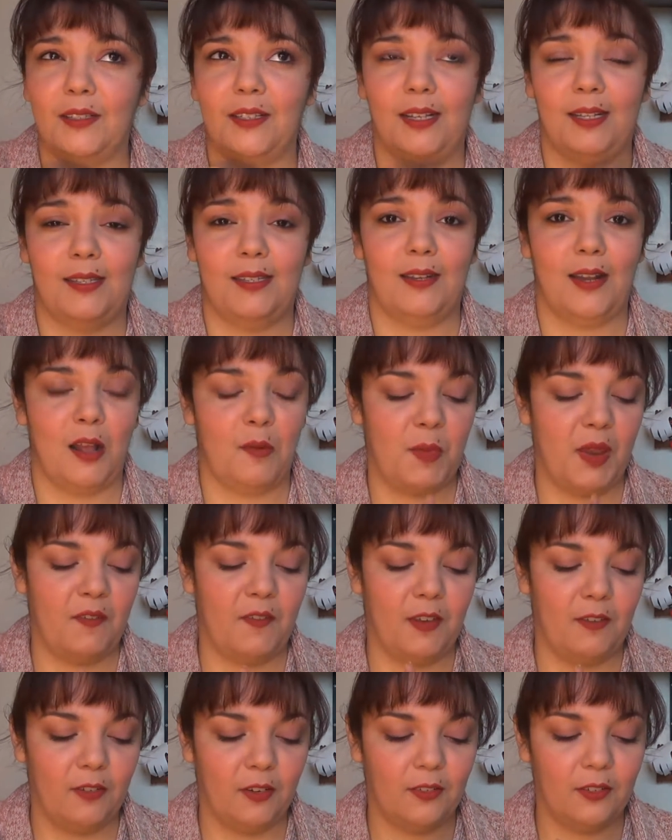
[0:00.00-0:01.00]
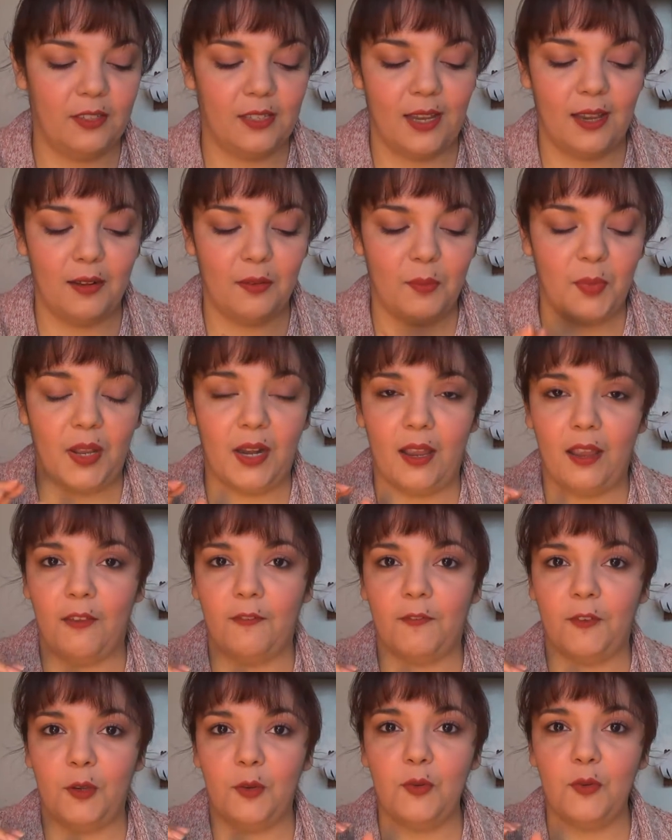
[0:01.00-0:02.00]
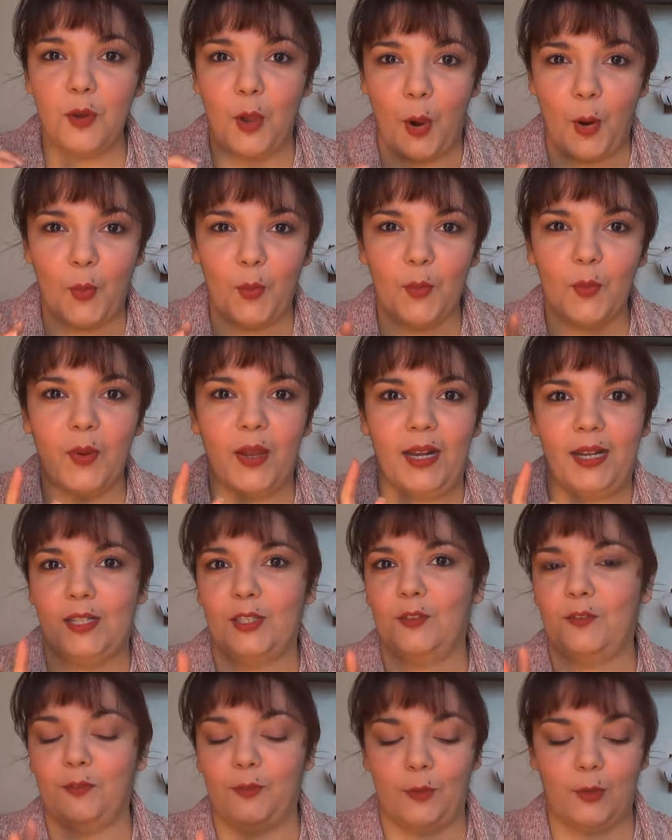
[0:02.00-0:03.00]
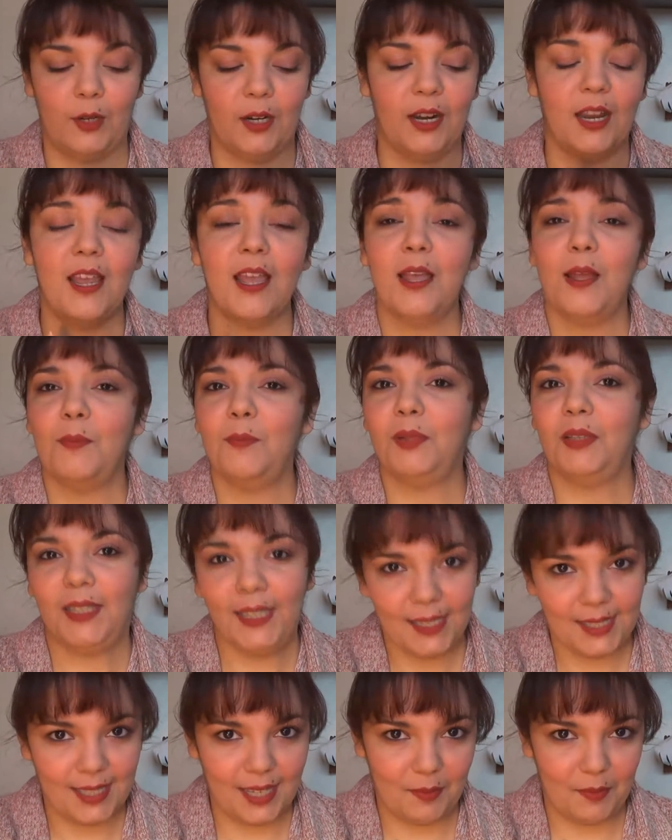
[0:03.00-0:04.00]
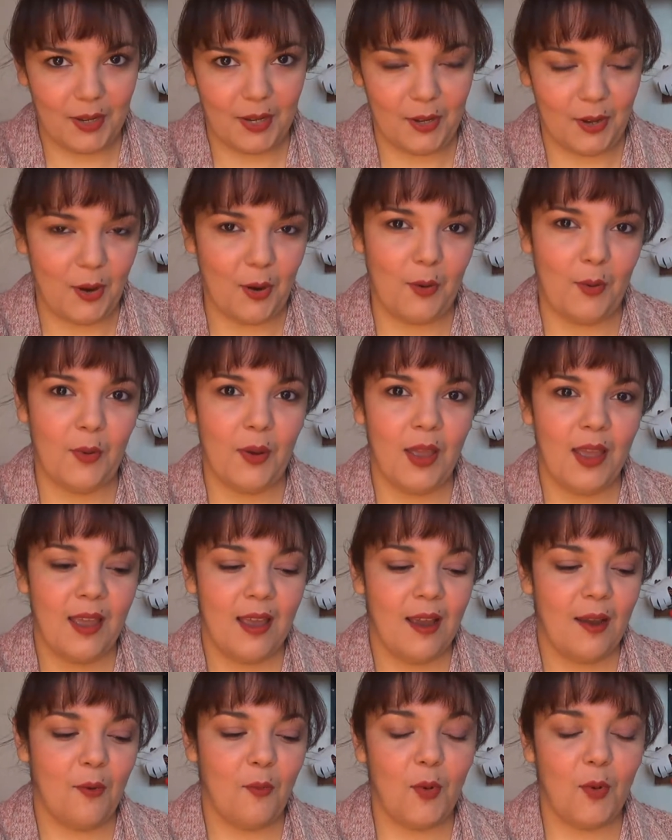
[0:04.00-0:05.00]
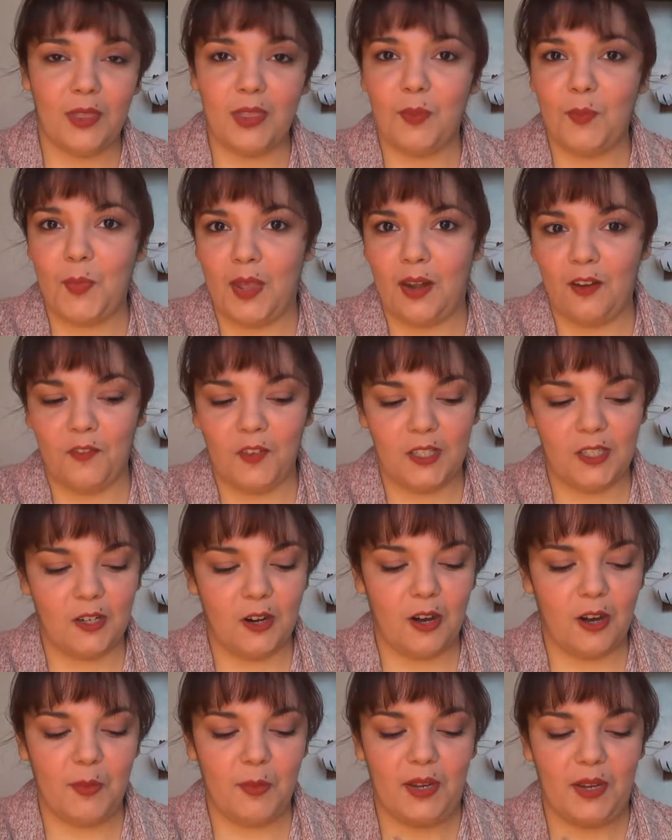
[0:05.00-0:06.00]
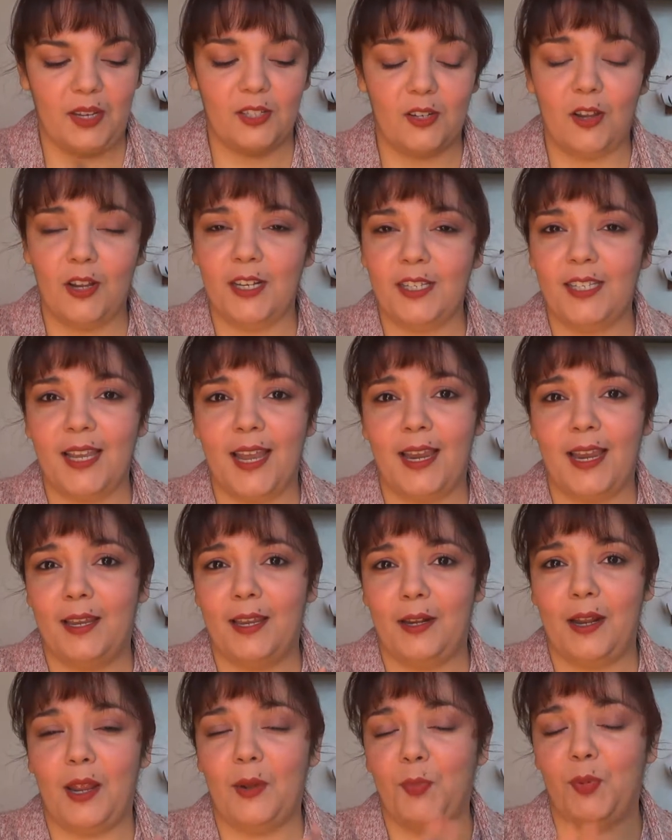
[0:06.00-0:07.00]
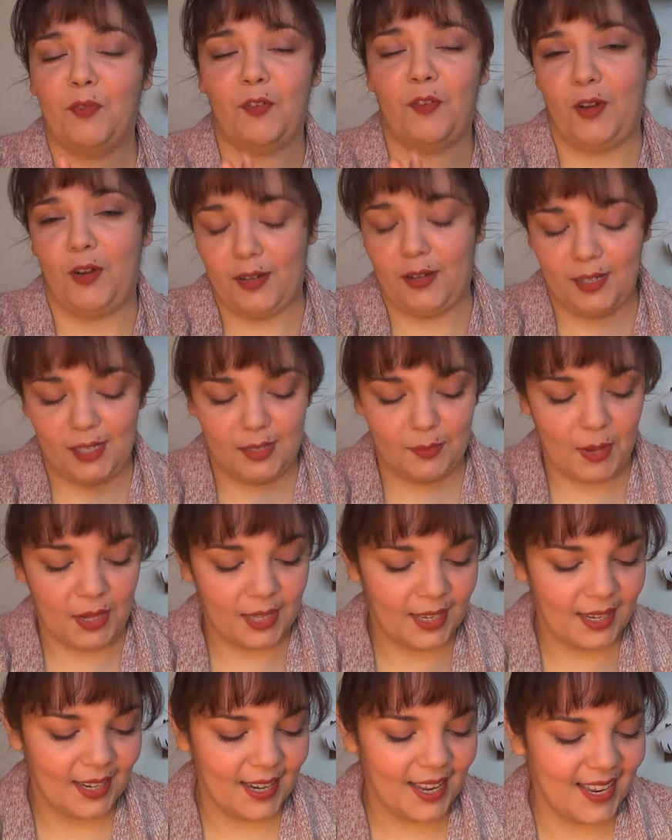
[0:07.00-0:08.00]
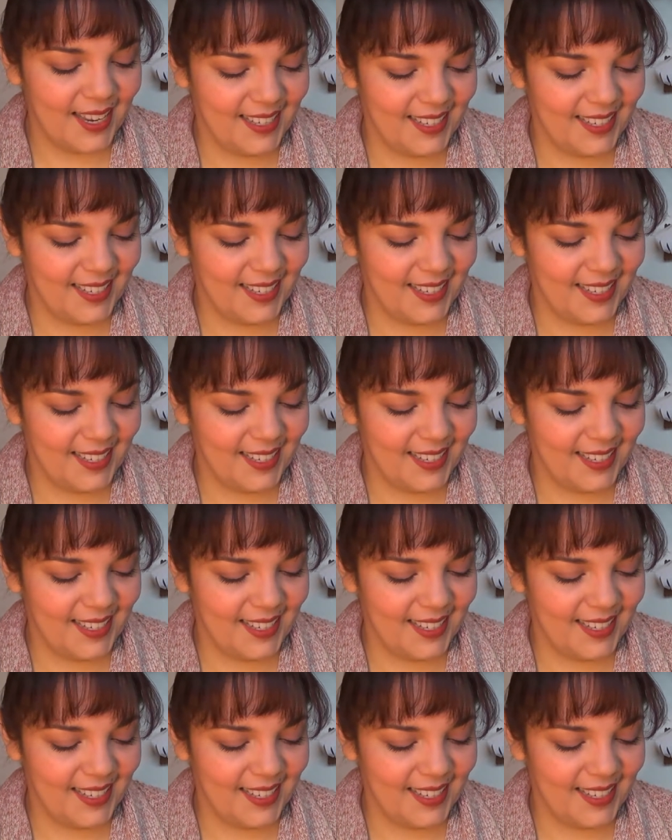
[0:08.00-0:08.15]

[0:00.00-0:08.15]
It's not my favorite scent, but if you know what it's for, please let me know what the benefits are, because honestly I'd prefer not to smell it.